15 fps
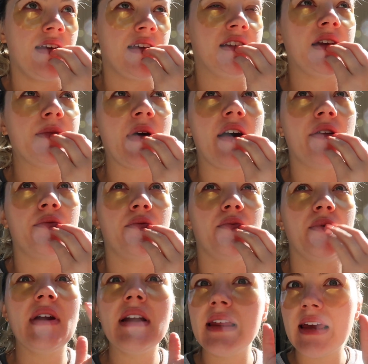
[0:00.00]
some had
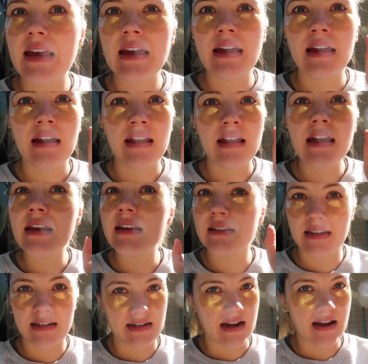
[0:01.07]
really
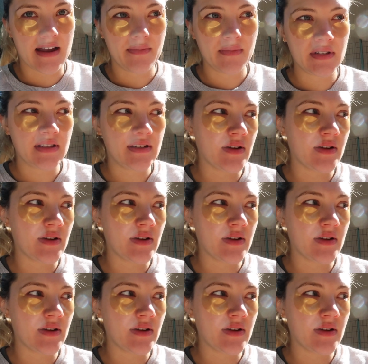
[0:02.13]
easy times